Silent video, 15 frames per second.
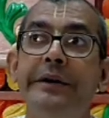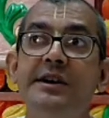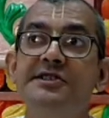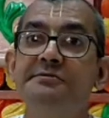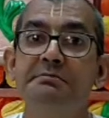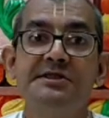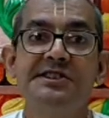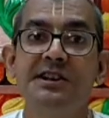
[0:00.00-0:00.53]

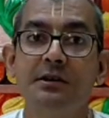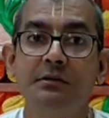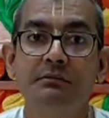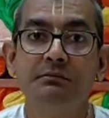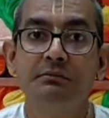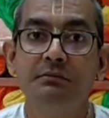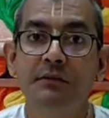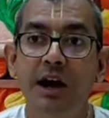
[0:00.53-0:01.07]
is missing.
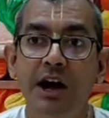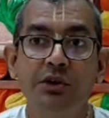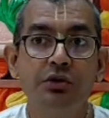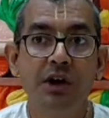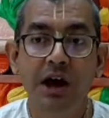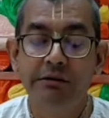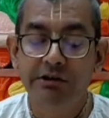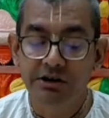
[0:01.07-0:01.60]
I
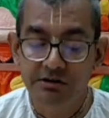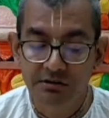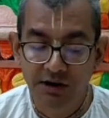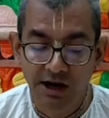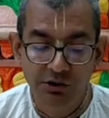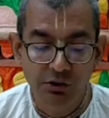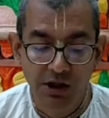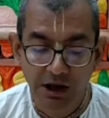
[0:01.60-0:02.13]
don't have it.
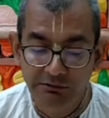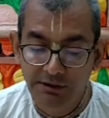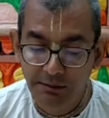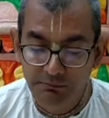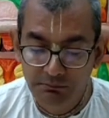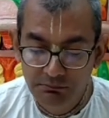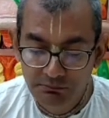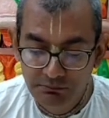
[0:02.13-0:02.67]
I don't have
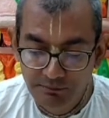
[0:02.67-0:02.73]
them.